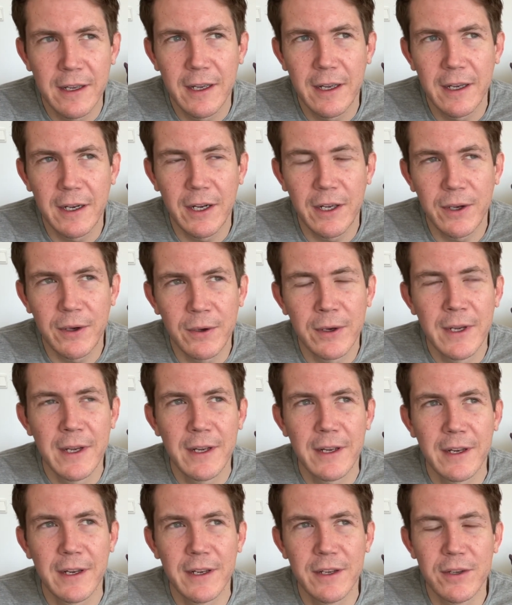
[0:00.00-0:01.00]
hello,
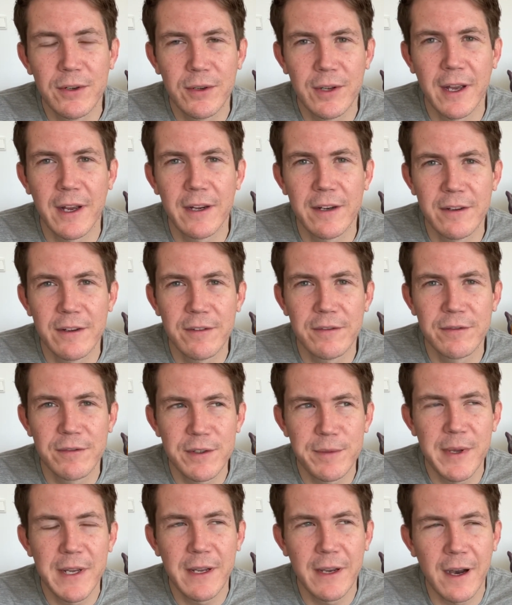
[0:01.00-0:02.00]
can you kind of
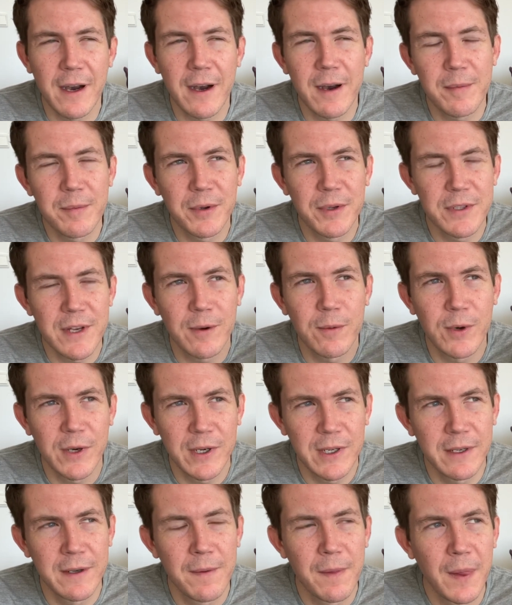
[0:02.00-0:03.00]
speak up, because I want
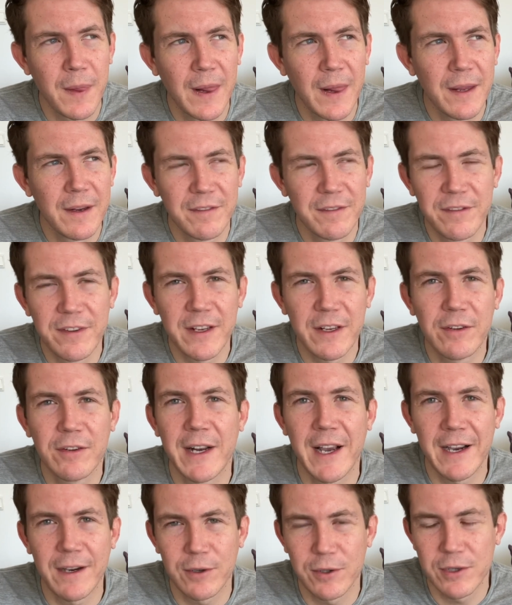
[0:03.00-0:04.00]
to figure it
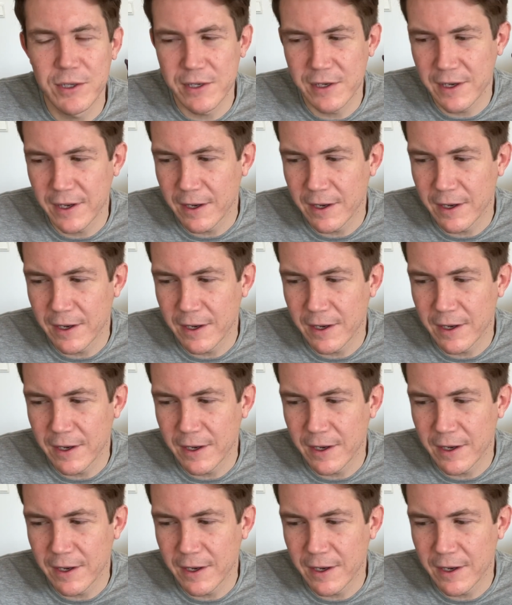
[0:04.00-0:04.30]
out.